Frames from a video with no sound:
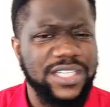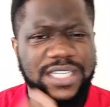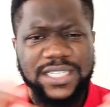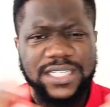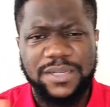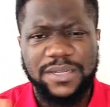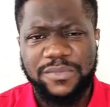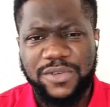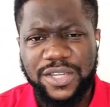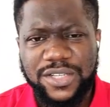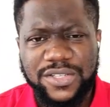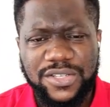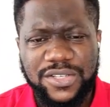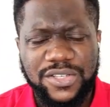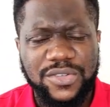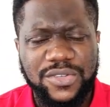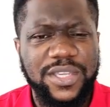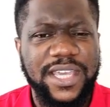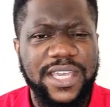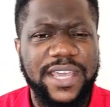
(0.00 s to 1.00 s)
And she says, I'm going
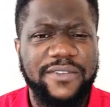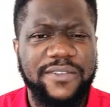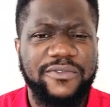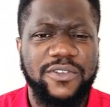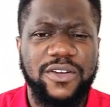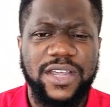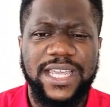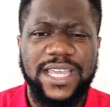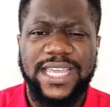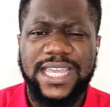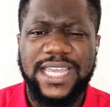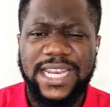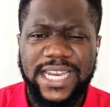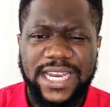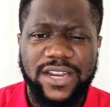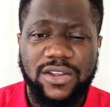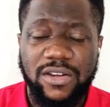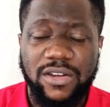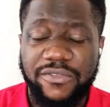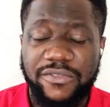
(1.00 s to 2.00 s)
to UK for a
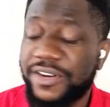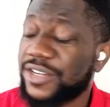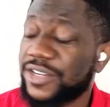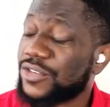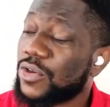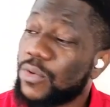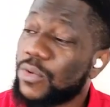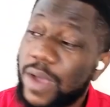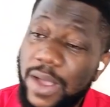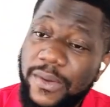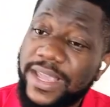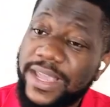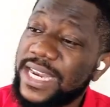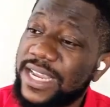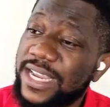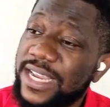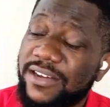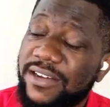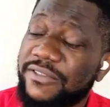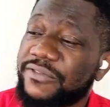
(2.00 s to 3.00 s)
healing conference. Oh, wow,
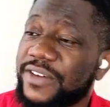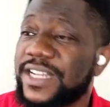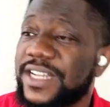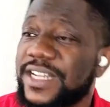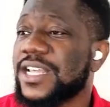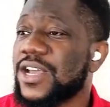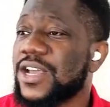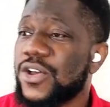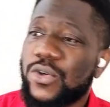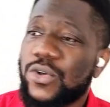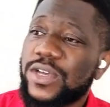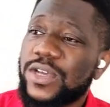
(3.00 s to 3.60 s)
healing conference?